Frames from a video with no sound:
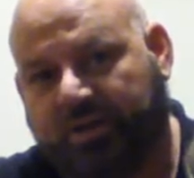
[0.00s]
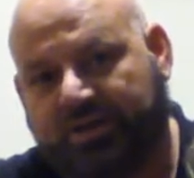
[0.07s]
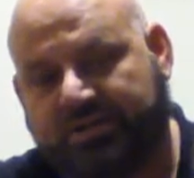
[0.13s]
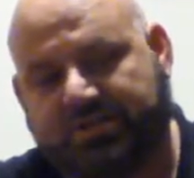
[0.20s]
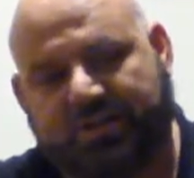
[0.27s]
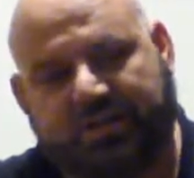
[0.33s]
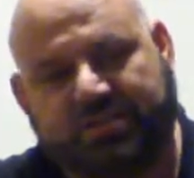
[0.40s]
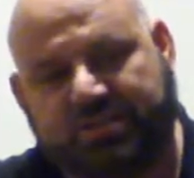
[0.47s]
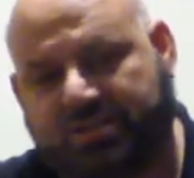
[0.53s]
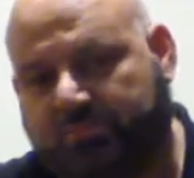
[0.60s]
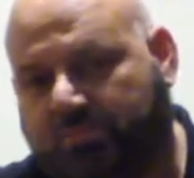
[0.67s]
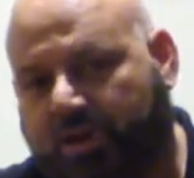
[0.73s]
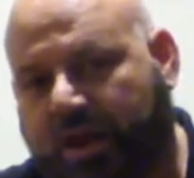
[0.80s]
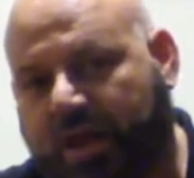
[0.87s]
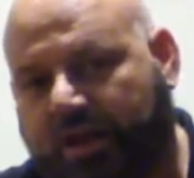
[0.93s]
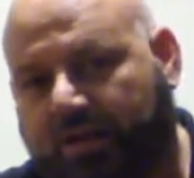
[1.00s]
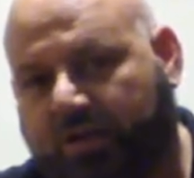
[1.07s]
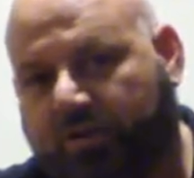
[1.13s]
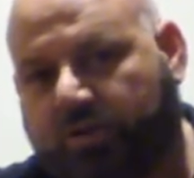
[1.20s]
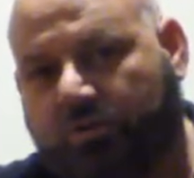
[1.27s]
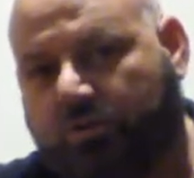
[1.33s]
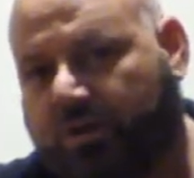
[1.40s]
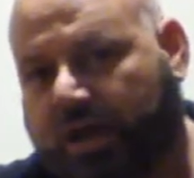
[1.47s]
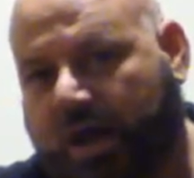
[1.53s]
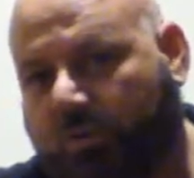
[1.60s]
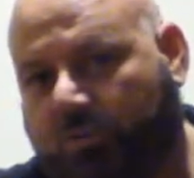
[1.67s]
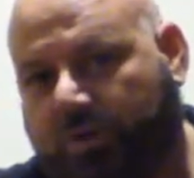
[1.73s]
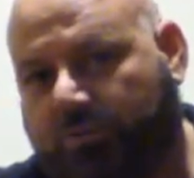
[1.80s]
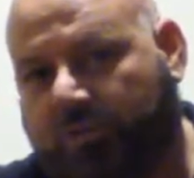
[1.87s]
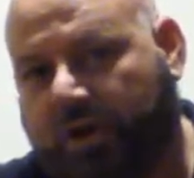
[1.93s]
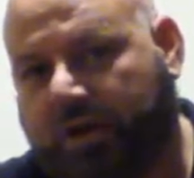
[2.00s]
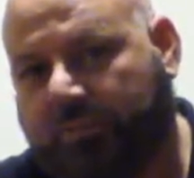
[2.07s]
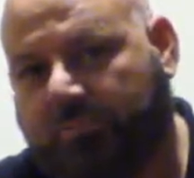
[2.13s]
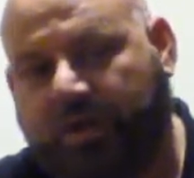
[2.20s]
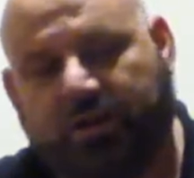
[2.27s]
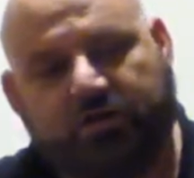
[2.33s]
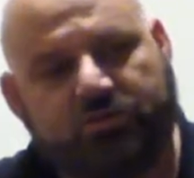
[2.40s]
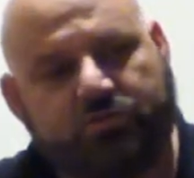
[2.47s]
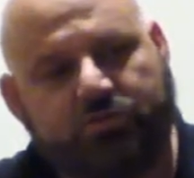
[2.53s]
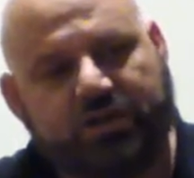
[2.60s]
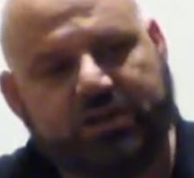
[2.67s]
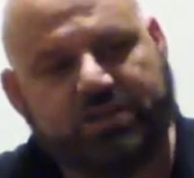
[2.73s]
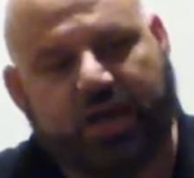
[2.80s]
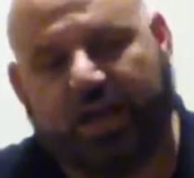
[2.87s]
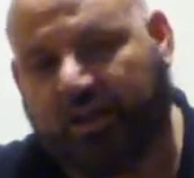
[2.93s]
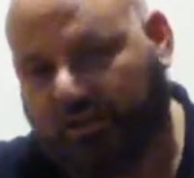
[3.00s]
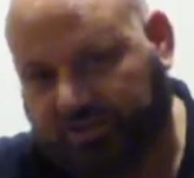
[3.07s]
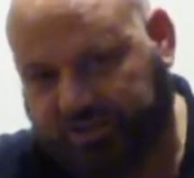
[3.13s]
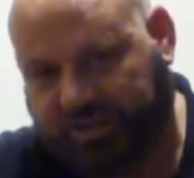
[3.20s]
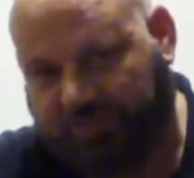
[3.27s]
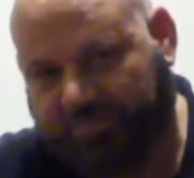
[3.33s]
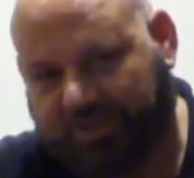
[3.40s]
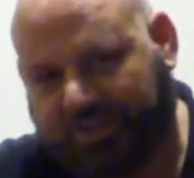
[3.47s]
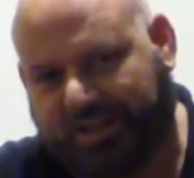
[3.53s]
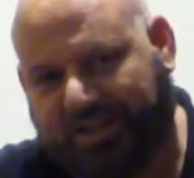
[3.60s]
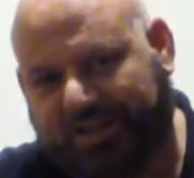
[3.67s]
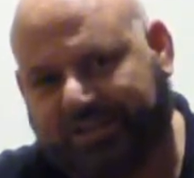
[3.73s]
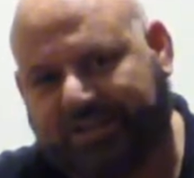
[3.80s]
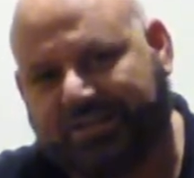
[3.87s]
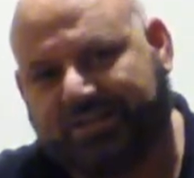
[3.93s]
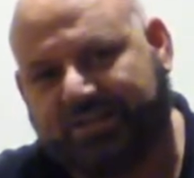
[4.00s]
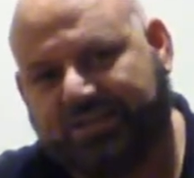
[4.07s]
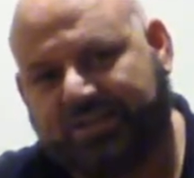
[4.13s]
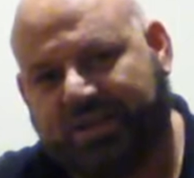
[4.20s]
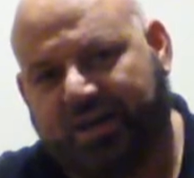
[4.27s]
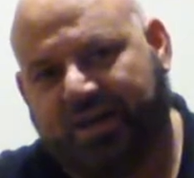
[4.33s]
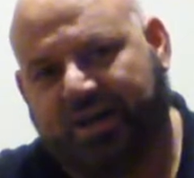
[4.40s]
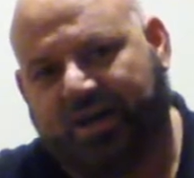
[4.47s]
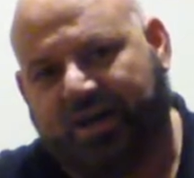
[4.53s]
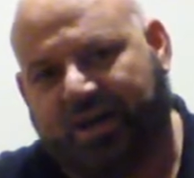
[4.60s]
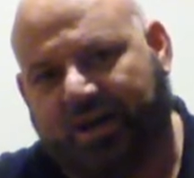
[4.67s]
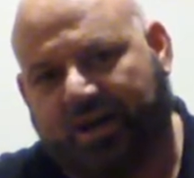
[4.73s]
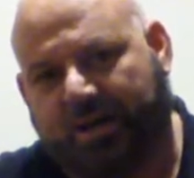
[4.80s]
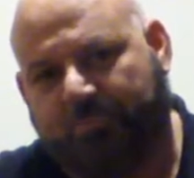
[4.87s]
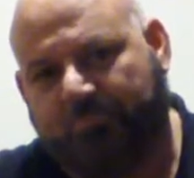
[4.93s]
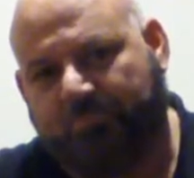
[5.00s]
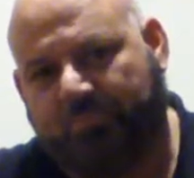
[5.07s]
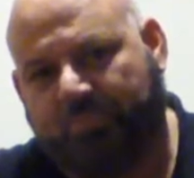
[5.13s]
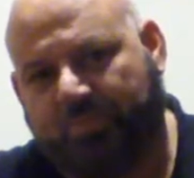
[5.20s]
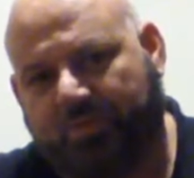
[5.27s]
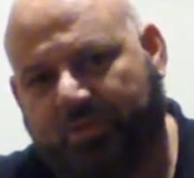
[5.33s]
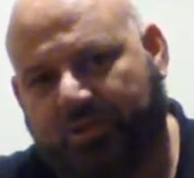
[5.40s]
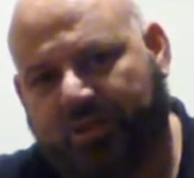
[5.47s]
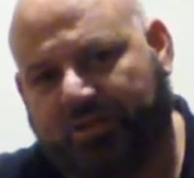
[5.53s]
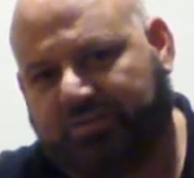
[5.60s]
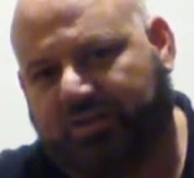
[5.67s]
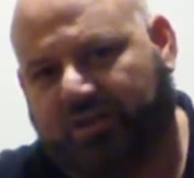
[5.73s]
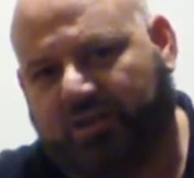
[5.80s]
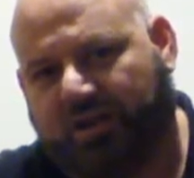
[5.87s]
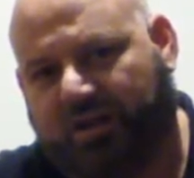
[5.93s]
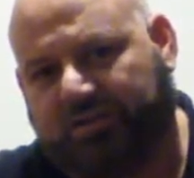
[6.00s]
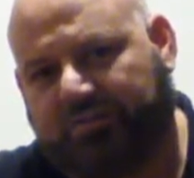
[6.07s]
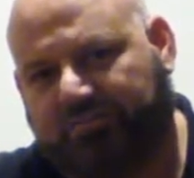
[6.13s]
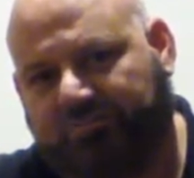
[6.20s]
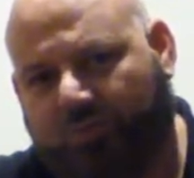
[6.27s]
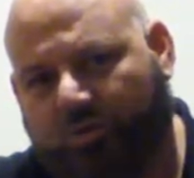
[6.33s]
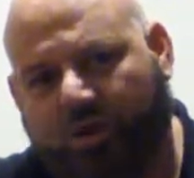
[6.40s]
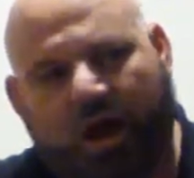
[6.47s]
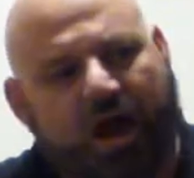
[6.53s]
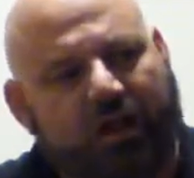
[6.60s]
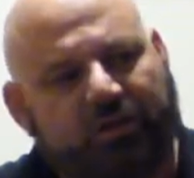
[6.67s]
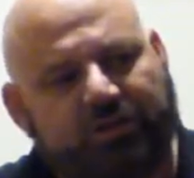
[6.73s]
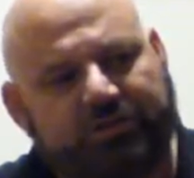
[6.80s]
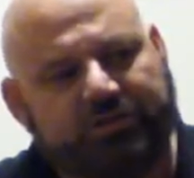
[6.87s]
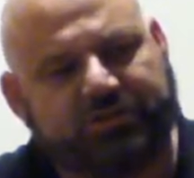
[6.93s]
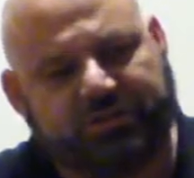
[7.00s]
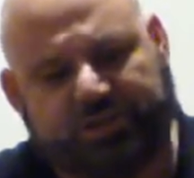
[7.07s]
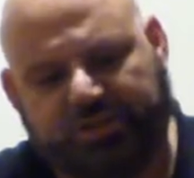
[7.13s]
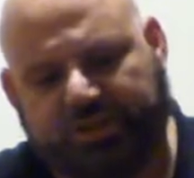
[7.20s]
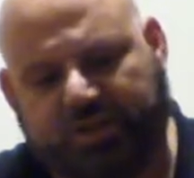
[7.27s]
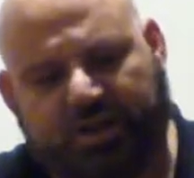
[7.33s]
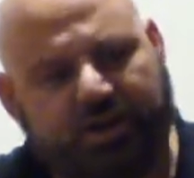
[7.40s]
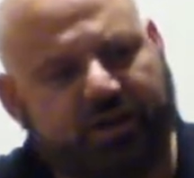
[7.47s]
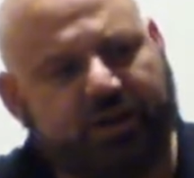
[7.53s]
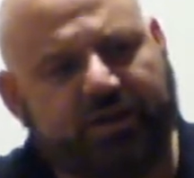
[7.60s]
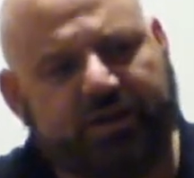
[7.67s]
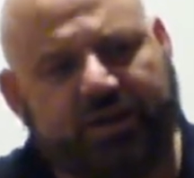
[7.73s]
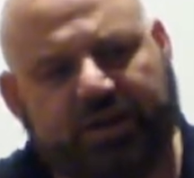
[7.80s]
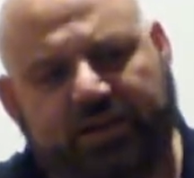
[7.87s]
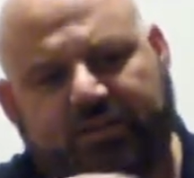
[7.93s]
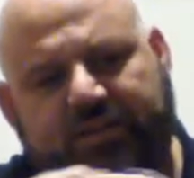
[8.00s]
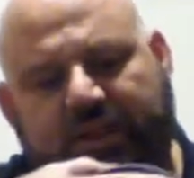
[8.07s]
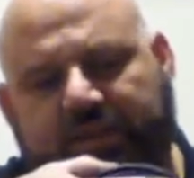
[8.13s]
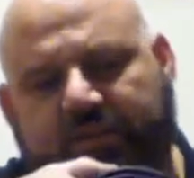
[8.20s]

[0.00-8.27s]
Since it's brand new, and I wouldn't recommend you recycle something like this, it's going to cost $4, and you need to take the